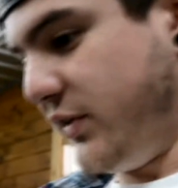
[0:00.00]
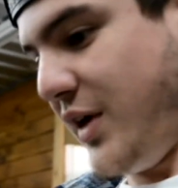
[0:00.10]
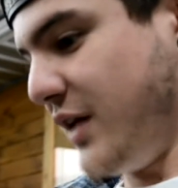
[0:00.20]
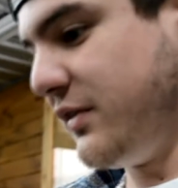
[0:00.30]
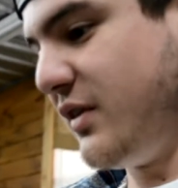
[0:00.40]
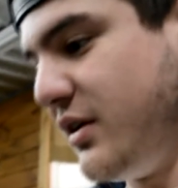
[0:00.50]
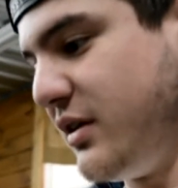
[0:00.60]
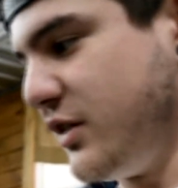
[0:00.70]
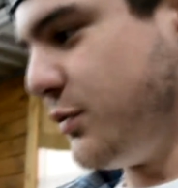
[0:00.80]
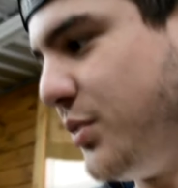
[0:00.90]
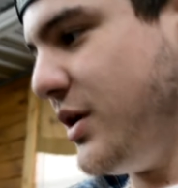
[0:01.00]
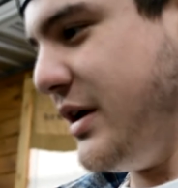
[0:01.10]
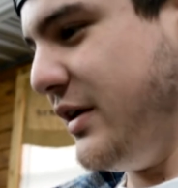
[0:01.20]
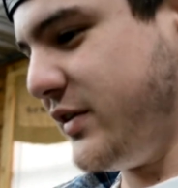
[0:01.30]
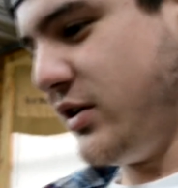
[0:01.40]
that's done, then it's pretty
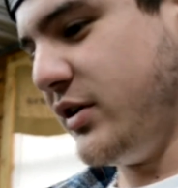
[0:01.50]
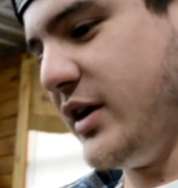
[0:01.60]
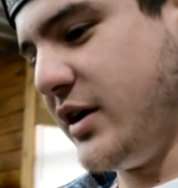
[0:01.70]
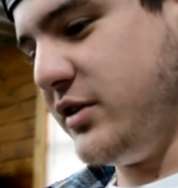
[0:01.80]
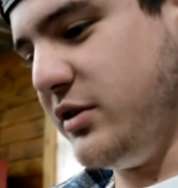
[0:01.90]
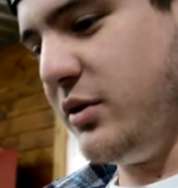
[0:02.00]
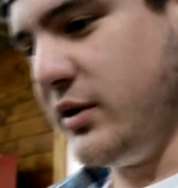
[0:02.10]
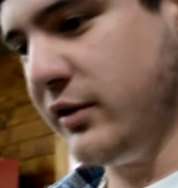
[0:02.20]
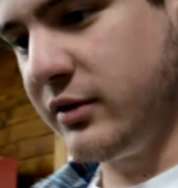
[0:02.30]
easy. All you got to do is